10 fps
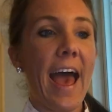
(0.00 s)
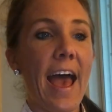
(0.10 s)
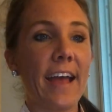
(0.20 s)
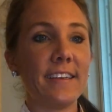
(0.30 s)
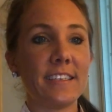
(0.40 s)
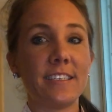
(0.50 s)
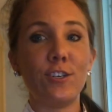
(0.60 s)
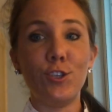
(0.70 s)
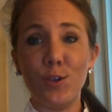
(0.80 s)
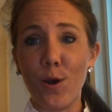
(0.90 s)
And
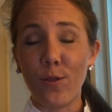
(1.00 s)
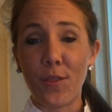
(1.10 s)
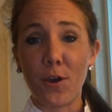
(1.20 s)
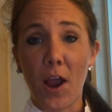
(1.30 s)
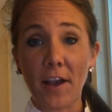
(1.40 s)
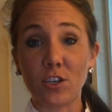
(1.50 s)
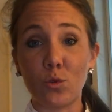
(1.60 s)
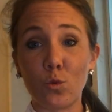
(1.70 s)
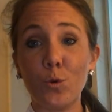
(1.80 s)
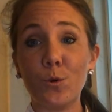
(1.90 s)
did you know that there are actually
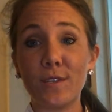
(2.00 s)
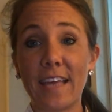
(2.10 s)
rules